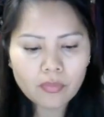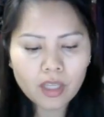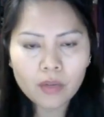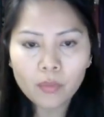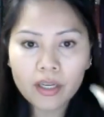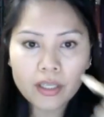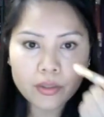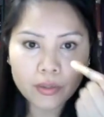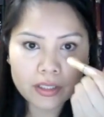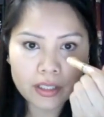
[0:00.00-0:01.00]
And what I do
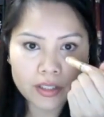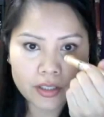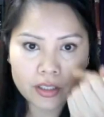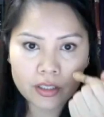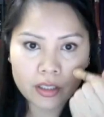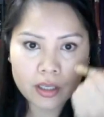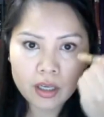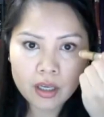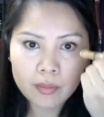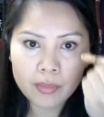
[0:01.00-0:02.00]
is I just
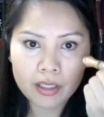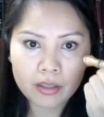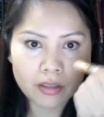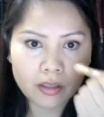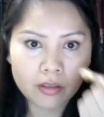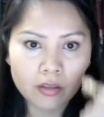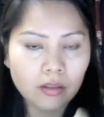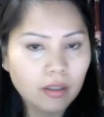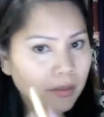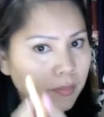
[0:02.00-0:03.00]
make a little
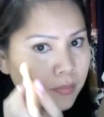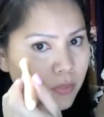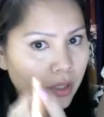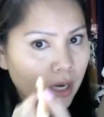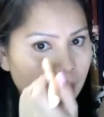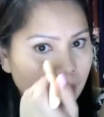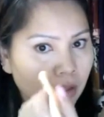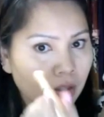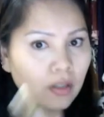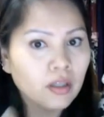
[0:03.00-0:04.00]

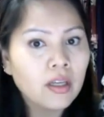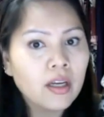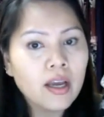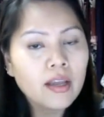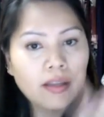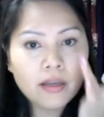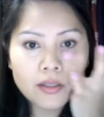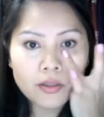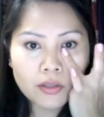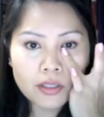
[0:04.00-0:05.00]
triangle, and then I
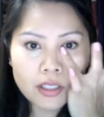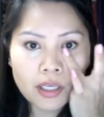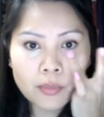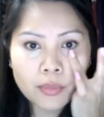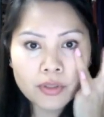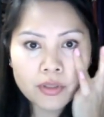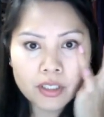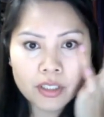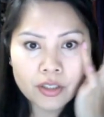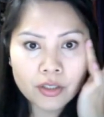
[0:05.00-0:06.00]
do the same
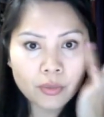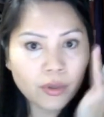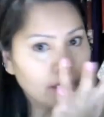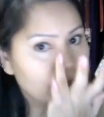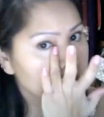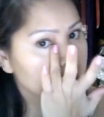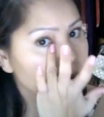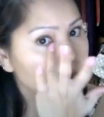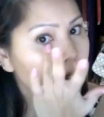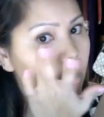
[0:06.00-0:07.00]
procedure where I just
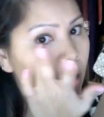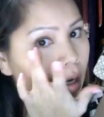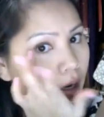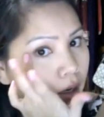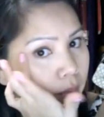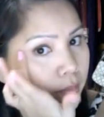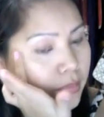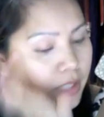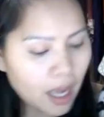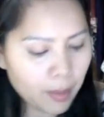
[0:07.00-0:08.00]

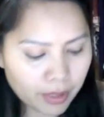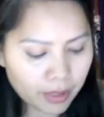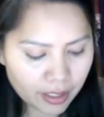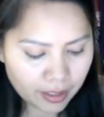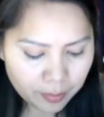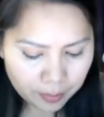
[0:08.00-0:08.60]
tap it in,